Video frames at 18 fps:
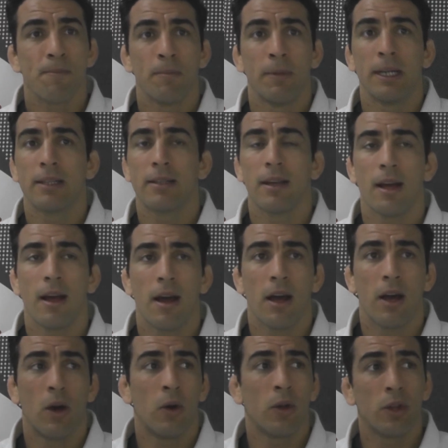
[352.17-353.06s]
But
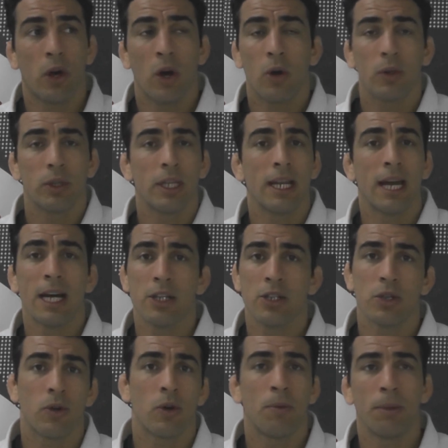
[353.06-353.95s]
on all the
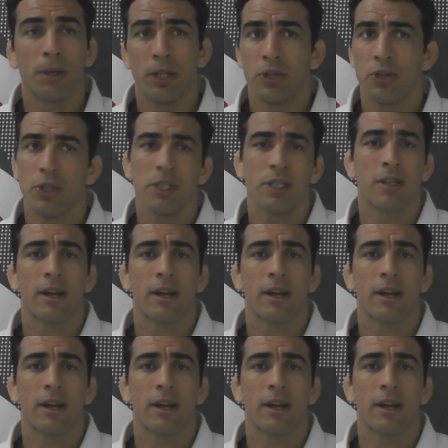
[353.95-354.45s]
national competition,